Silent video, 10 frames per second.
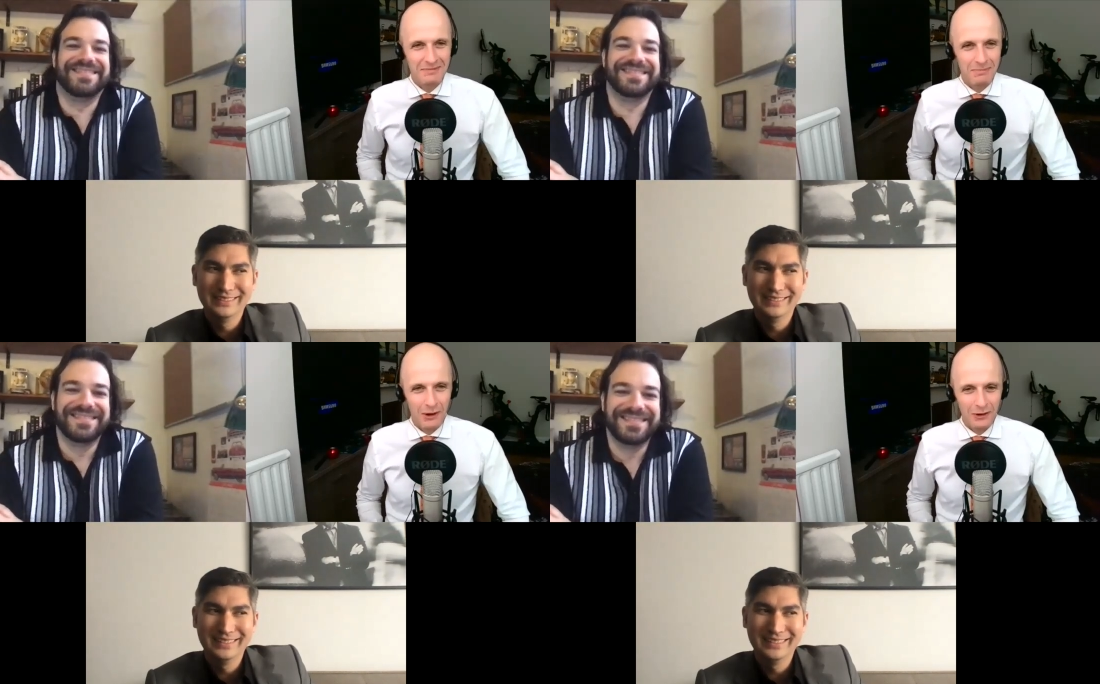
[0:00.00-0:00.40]

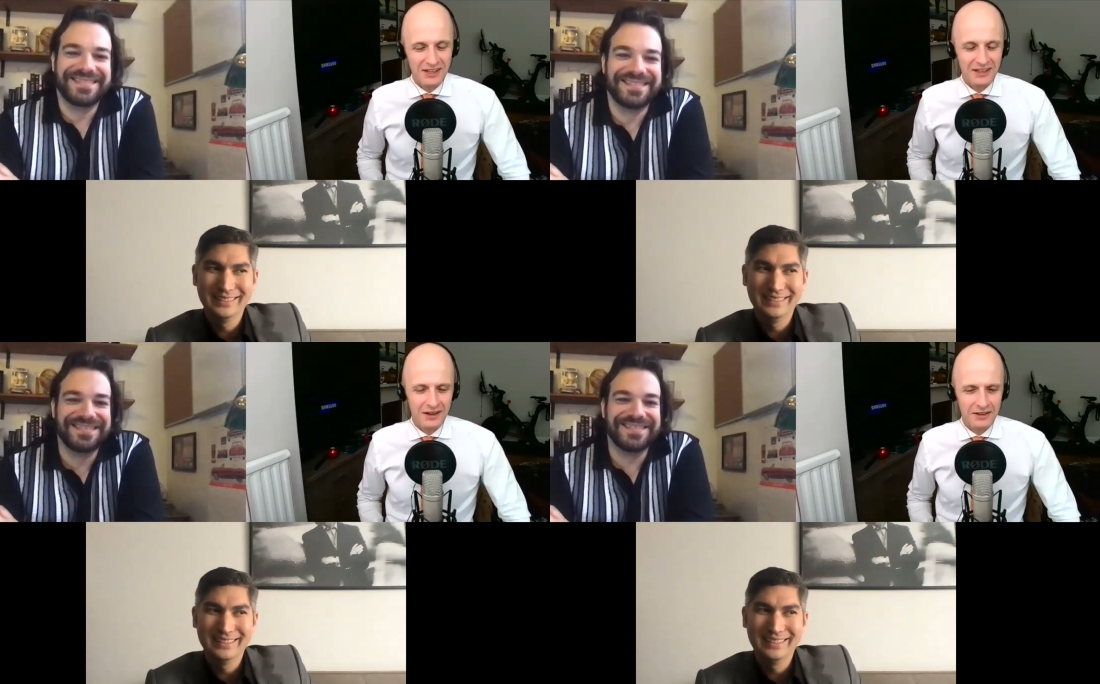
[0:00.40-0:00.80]
Speaker 1: blogs
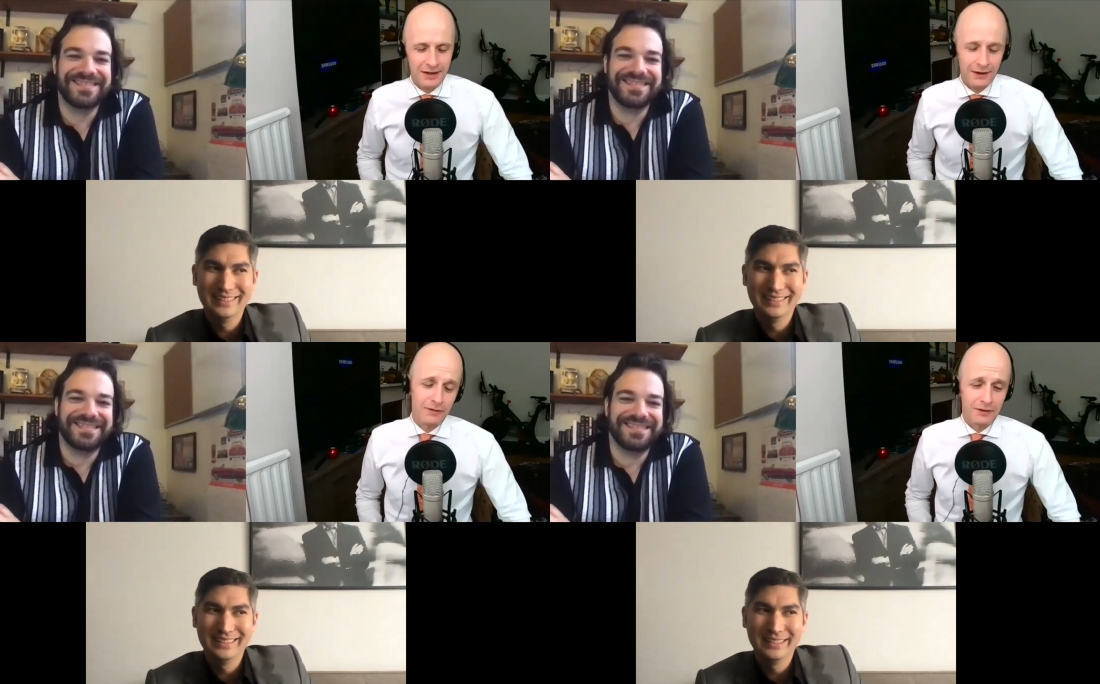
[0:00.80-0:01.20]
that goes, and
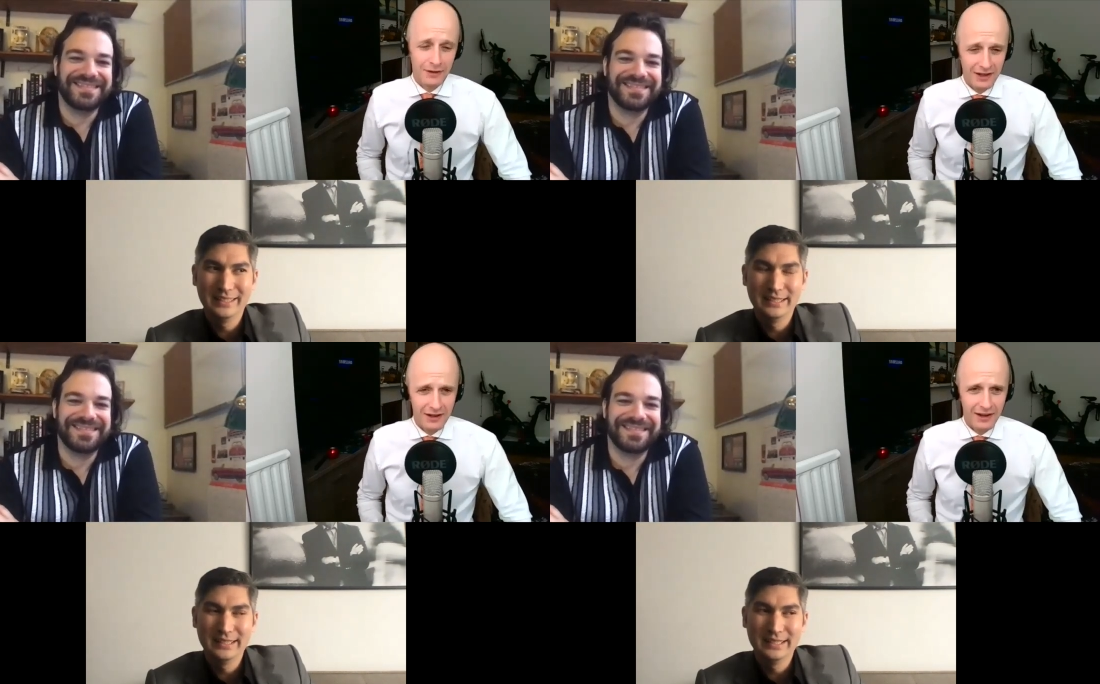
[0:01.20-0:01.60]

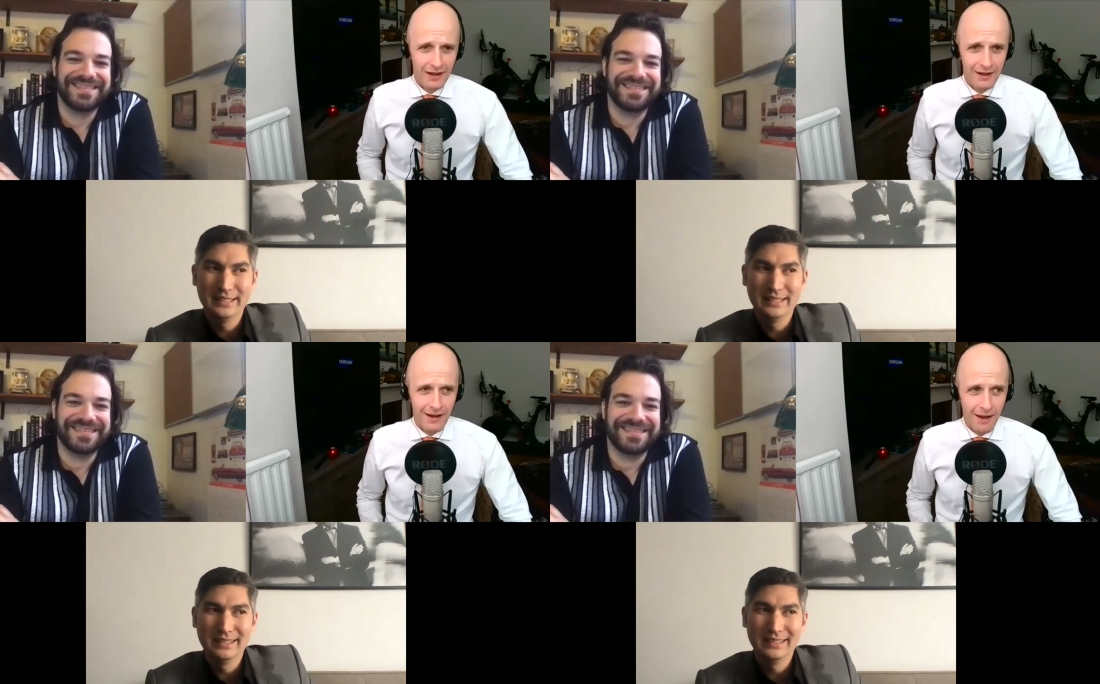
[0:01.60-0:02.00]
obviously
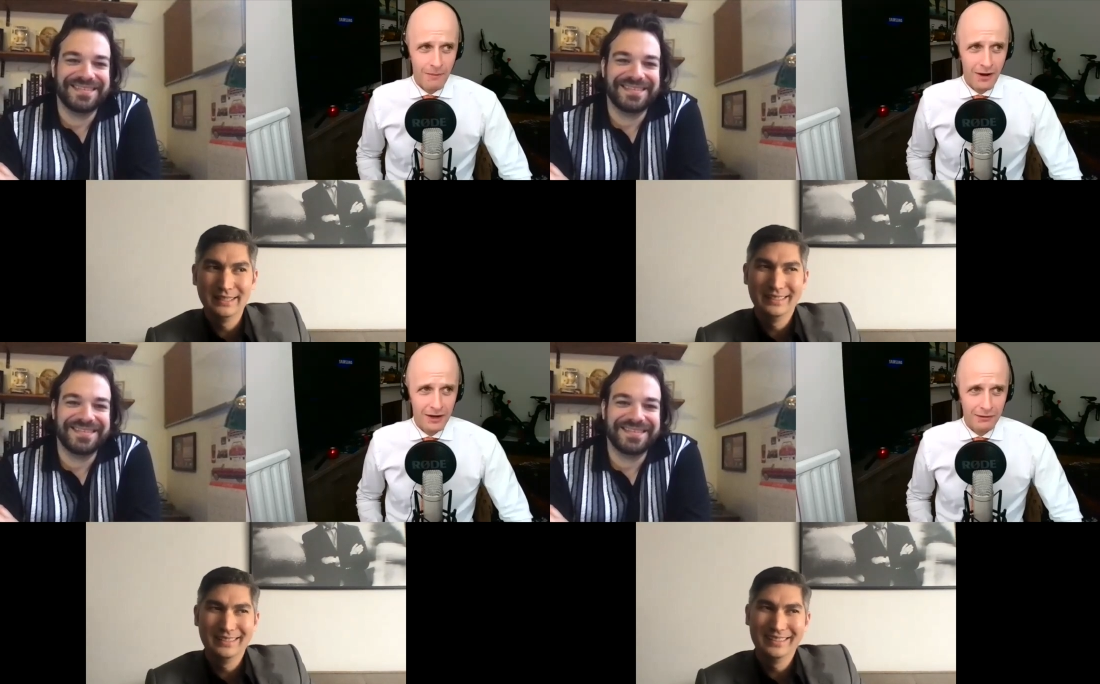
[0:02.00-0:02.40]
uh,
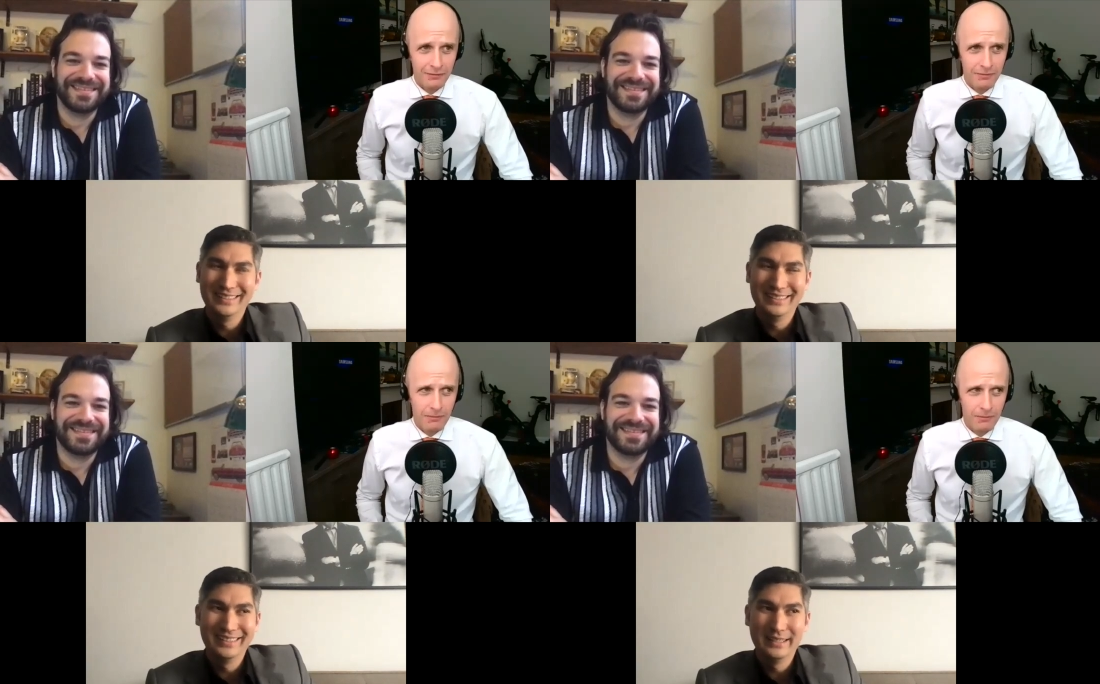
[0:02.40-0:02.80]
Armani
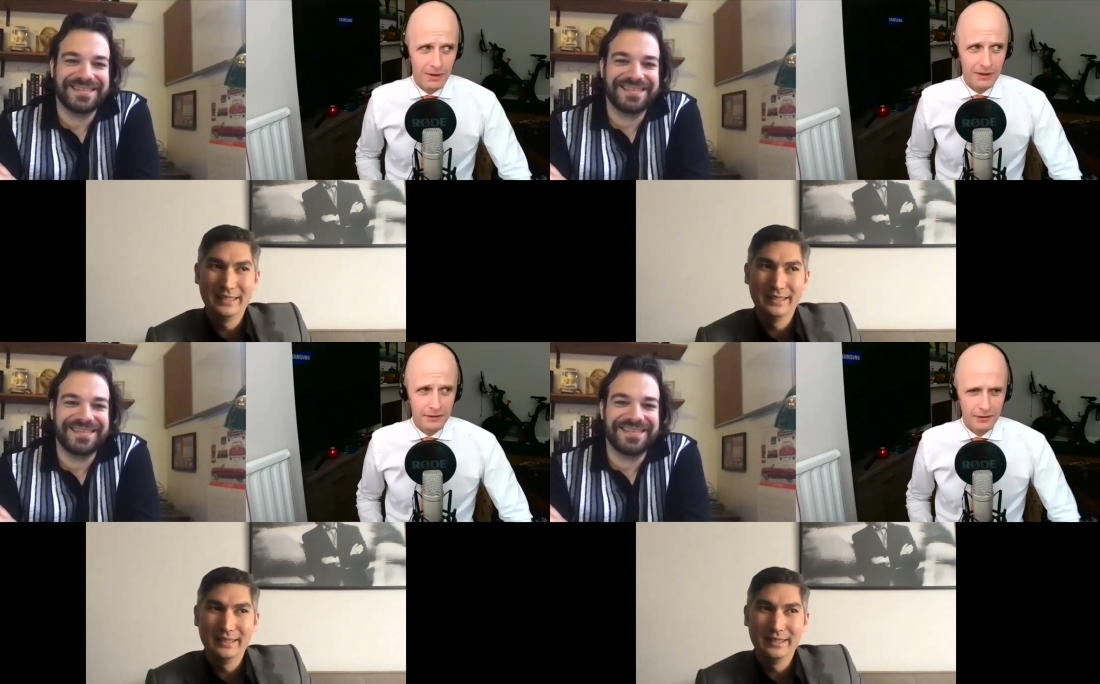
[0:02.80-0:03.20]

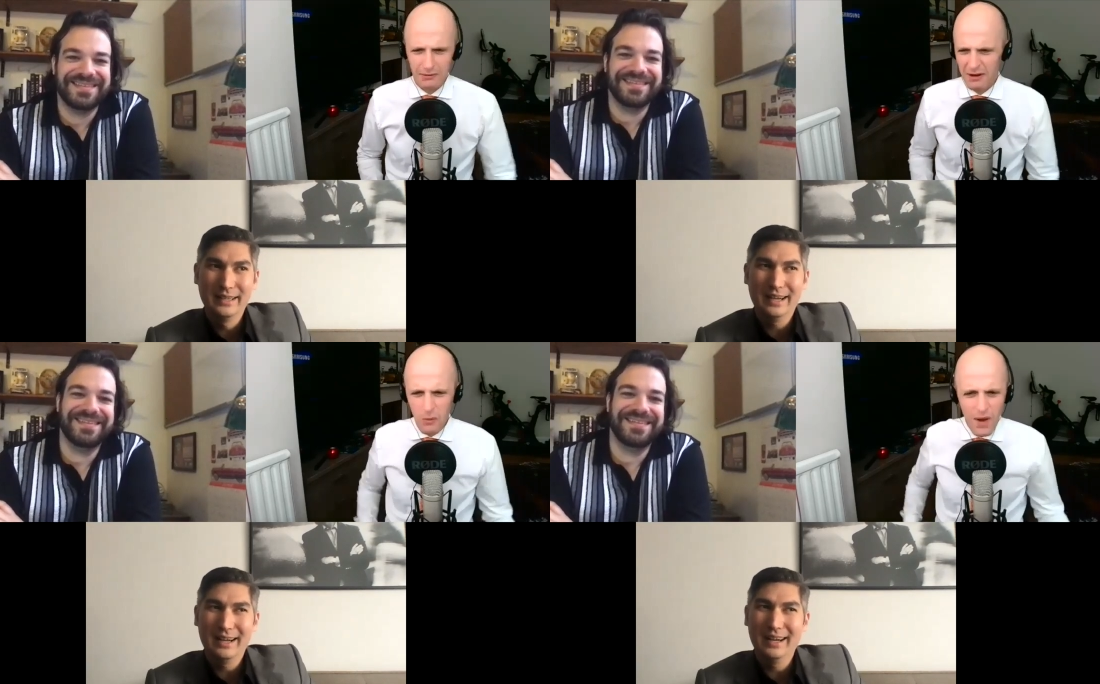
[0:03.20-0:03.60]
made suits. I'm
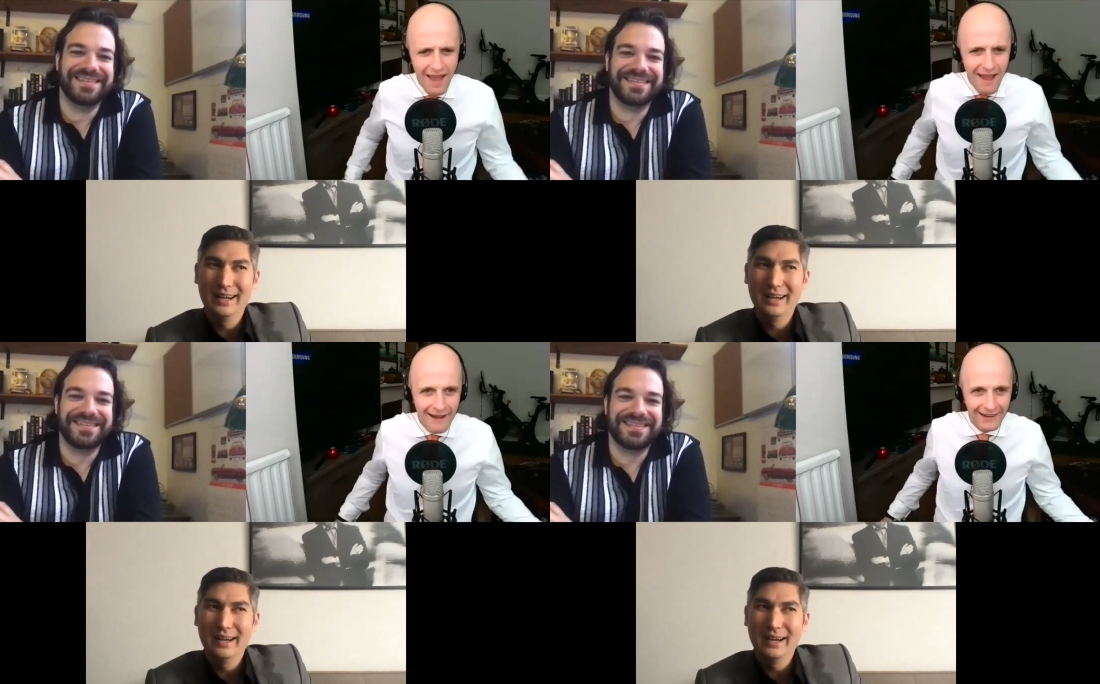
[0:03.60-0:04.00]
like,
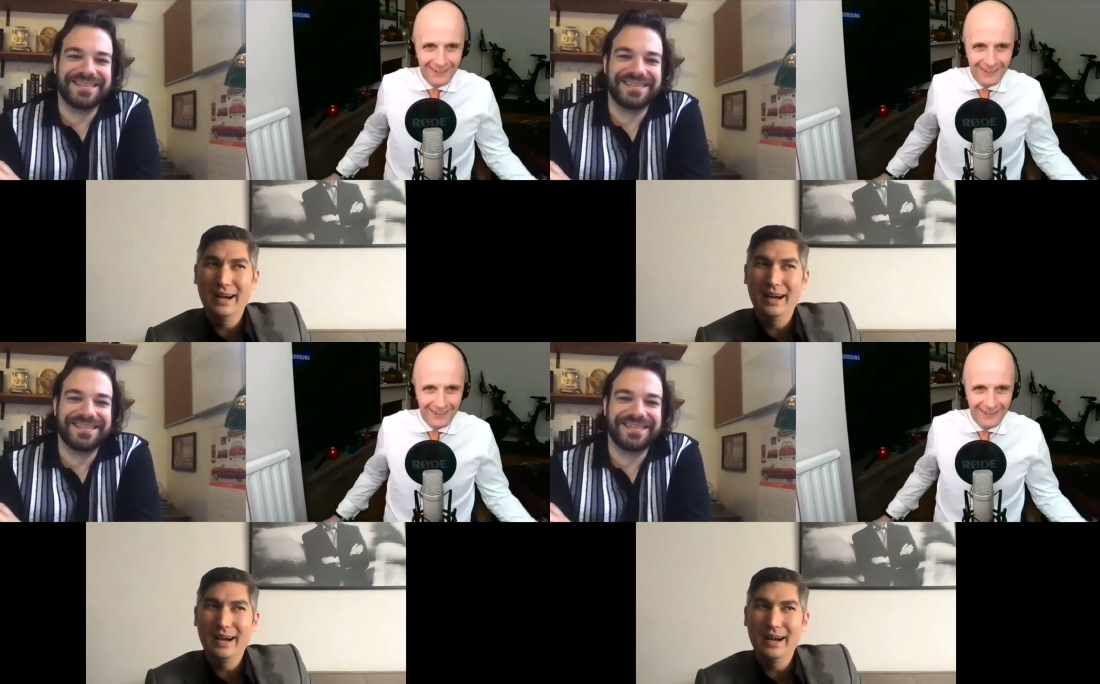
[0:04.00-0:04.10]
where?